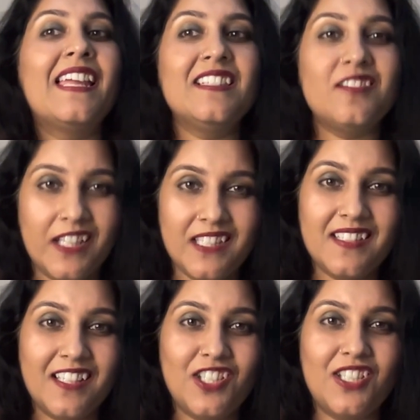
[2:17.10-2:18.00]
is one
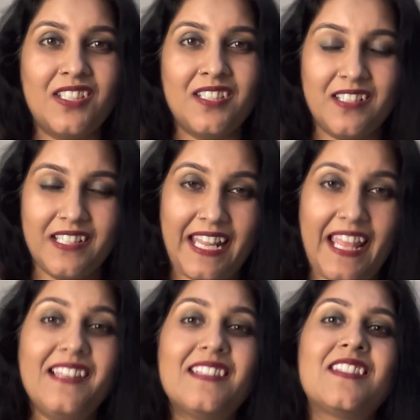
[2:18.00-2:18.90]
such
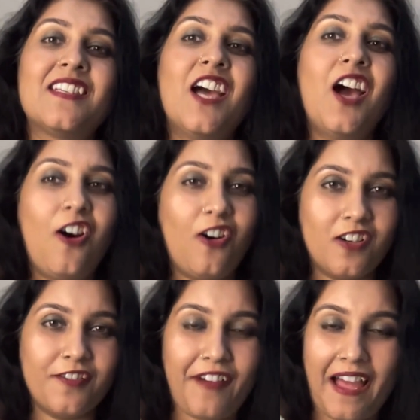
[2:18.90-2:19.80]
text
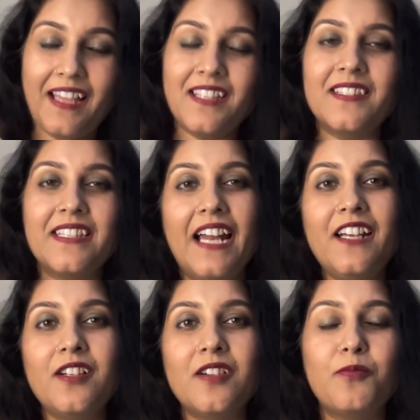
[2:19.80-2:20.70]
or facts
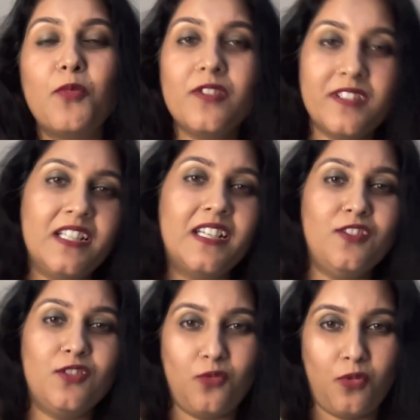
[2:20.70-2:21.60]
that most
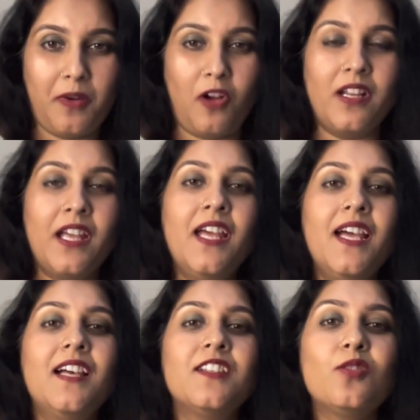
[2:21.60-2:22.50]
Indians know about.
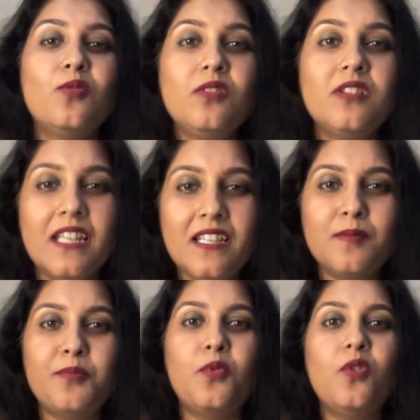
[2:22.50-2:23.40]
So,
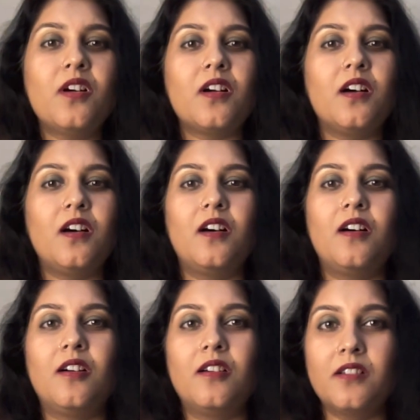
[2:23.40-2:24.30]
this book
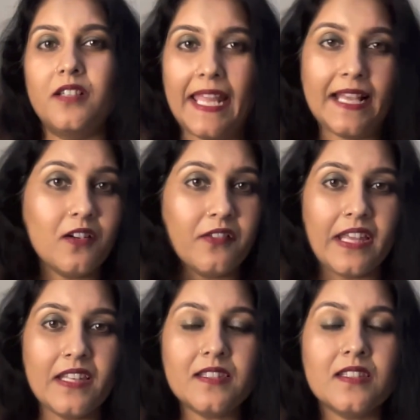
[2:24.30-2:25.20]

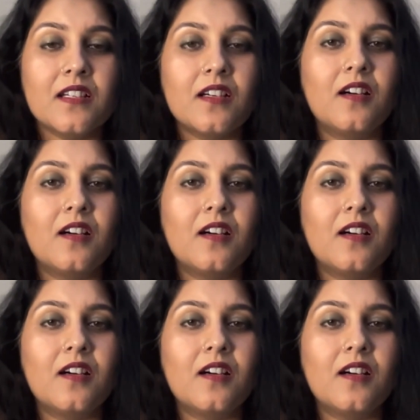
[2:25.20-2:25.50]
takeaways,